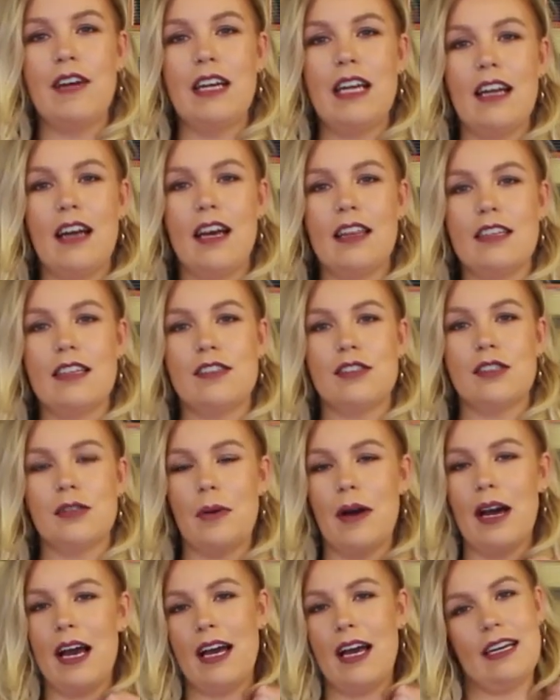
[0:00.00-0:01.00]
really like this
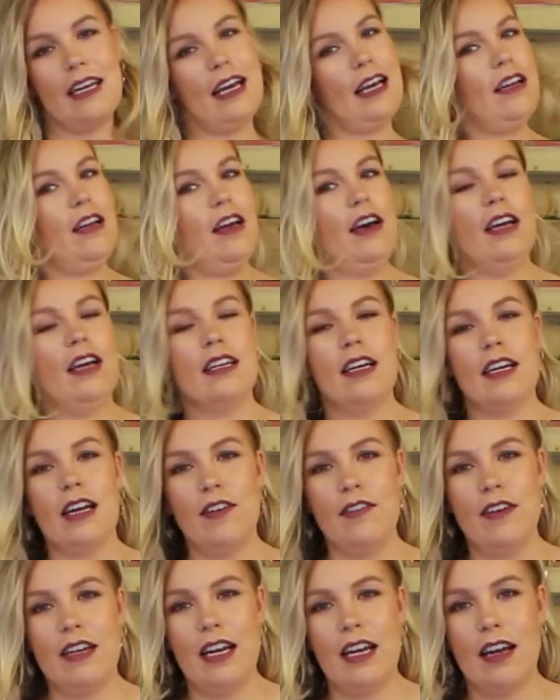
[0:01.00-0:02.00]
square neckline and
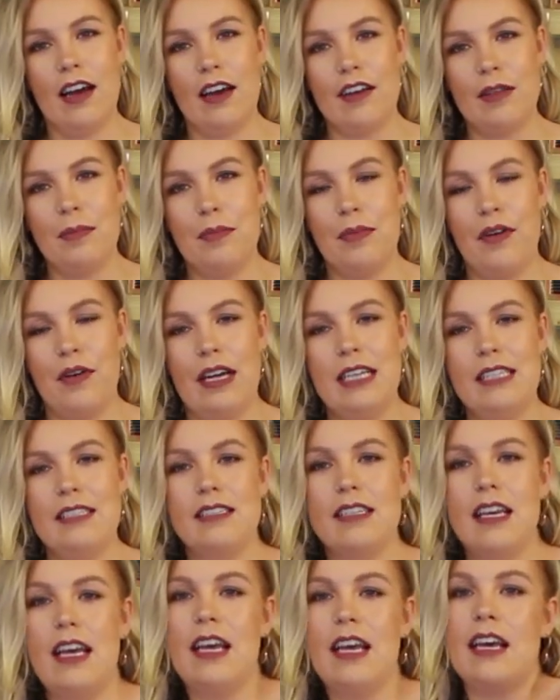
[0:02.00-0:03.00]
I really like the
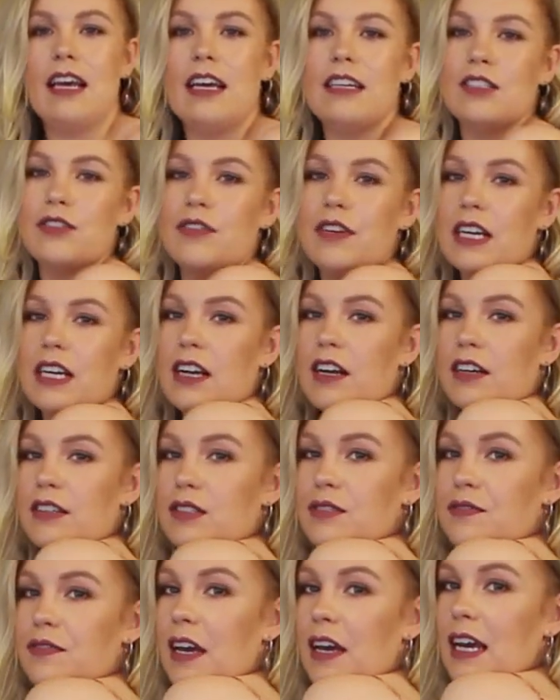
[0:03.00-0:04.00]
print. It is a really
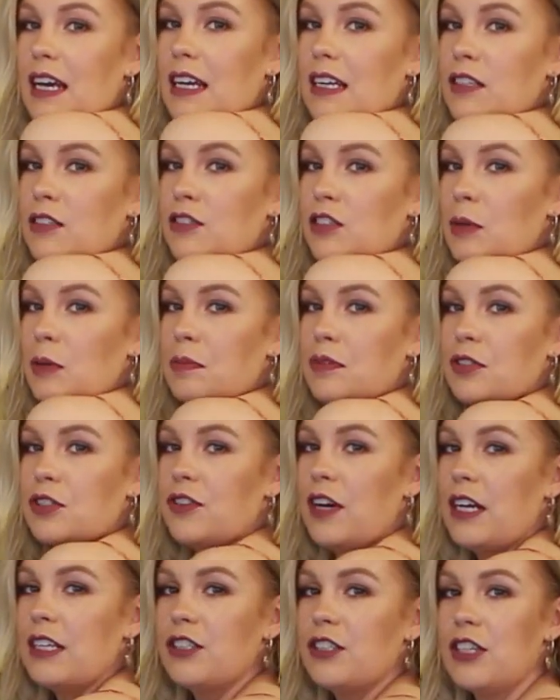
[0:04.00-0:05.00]
nice fit, it's super
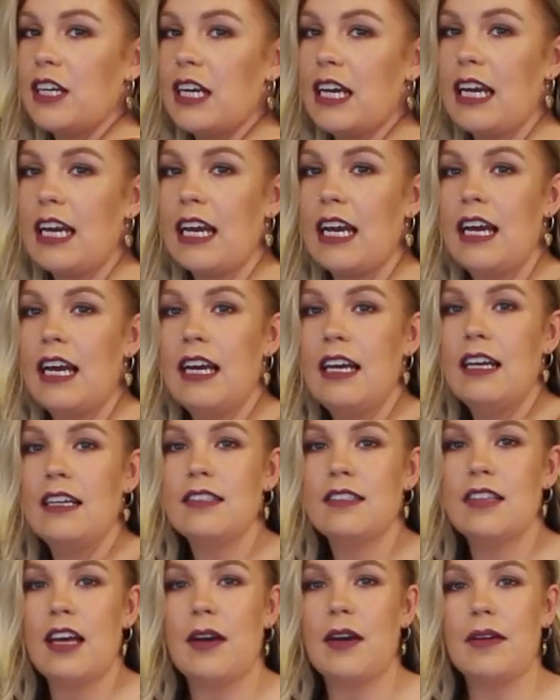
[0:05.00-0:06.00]
stretchy.
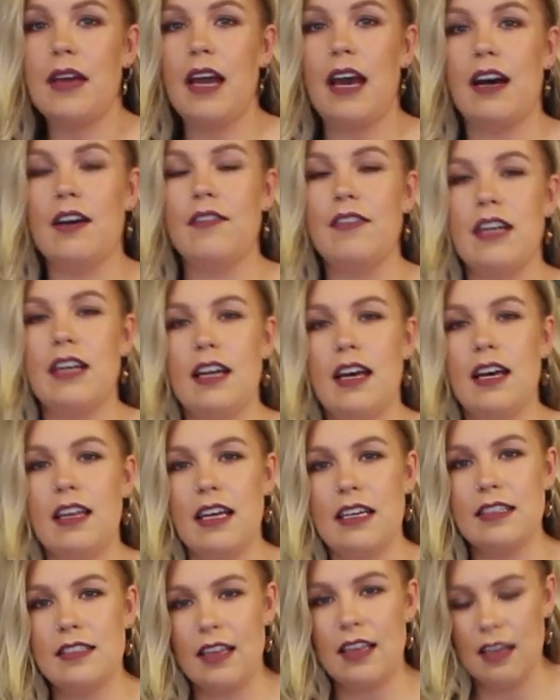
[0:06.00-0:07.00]
So yeah, I really like
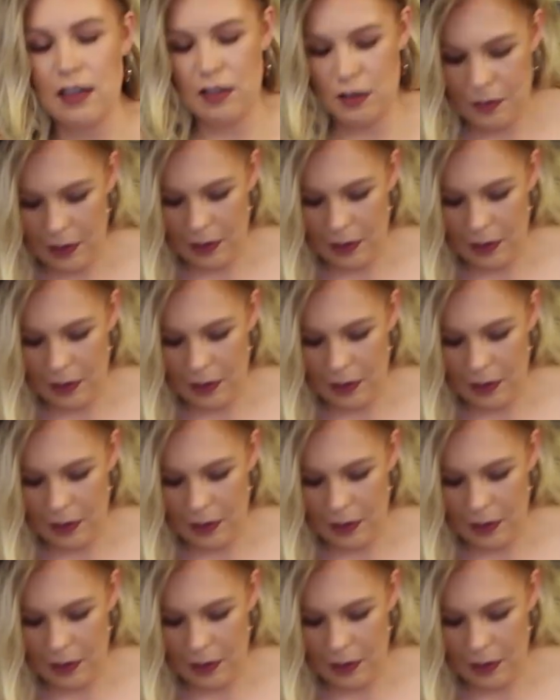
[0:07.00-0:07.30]
this. I think this